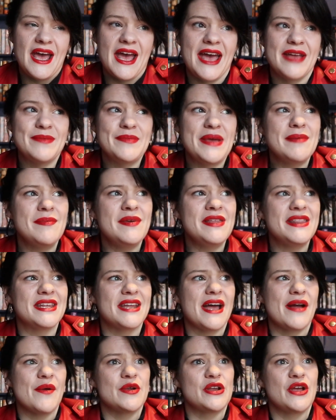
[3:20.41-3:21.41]
And maybe
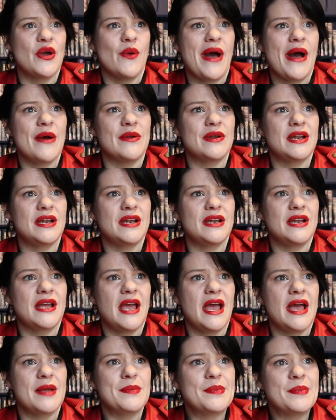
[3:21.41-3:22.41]
that I would go out
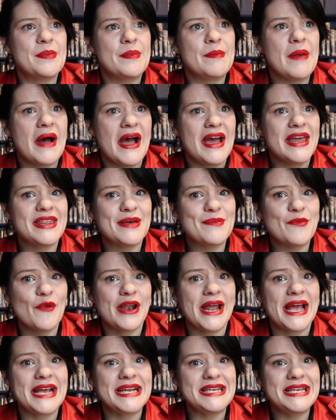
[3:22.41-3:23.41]
and buy them
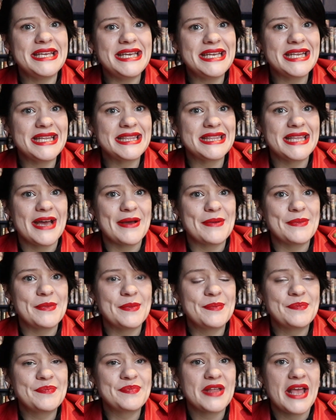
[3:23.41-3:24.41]
when I needed
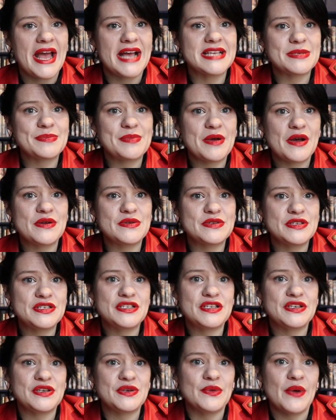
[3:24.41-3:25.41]
them as
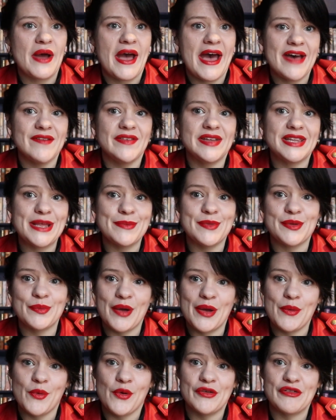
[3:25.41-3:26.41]
opposed to having them in
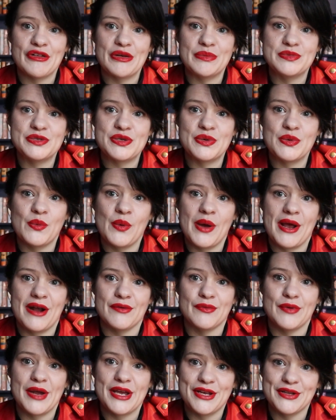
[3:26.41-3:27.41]
my wardrobe to
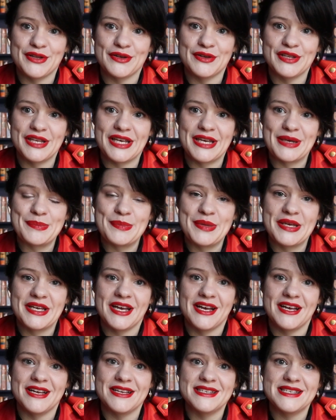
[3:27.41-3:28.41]
wear regularly,
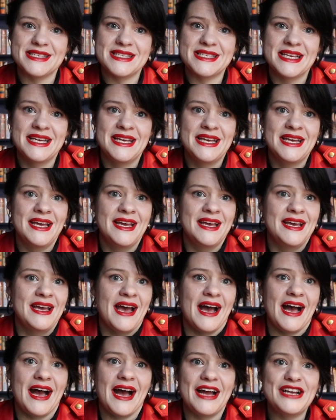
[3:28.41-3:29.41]
because
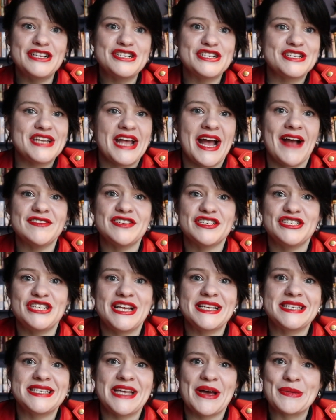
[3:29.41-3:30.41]
I shouldn't have to
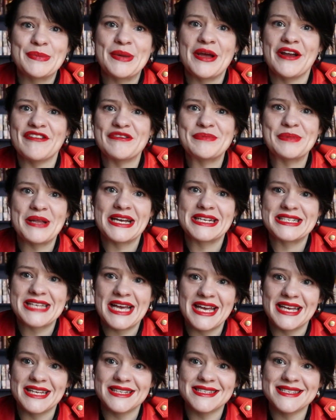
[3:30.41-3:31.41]
chase down a pair of black
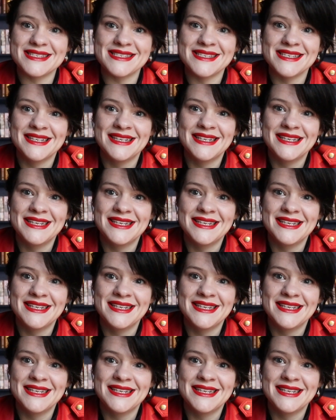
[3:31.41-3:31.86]
tights